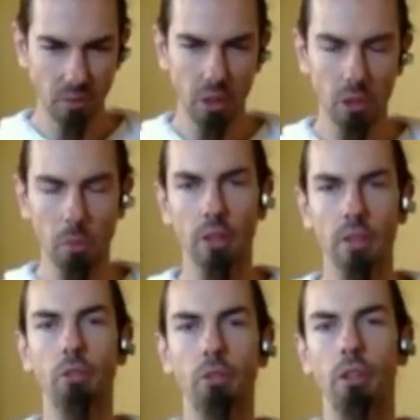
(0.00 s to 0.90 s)
this
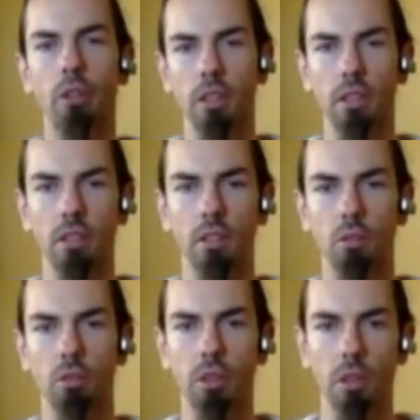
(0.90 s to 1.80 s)
part is fairly easy
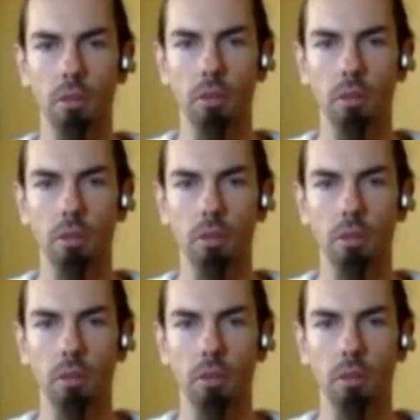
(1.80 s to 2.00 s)
to feel.